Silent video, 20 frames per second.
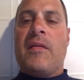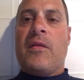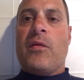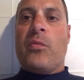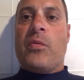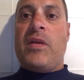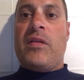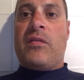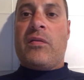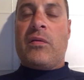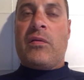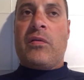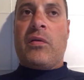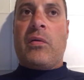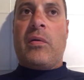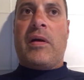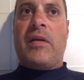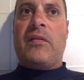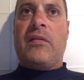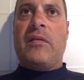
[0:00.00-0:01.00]
the
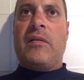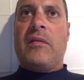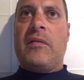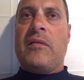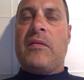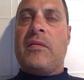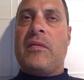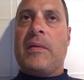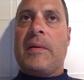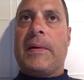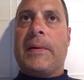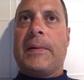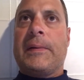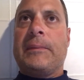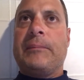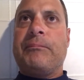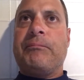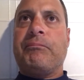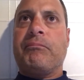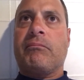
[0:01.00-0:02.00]
research questions,
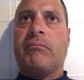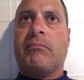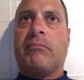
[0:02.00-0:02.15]
the